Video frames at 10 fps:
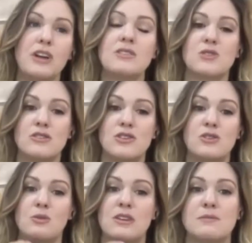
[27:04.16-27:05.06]
to start to
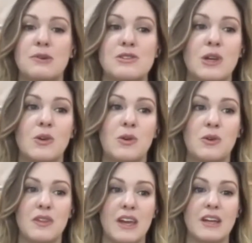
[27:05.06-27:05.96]
do this particular
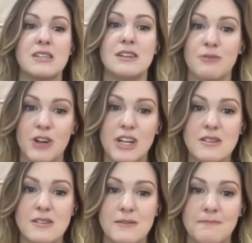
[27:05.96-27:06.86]
thing different.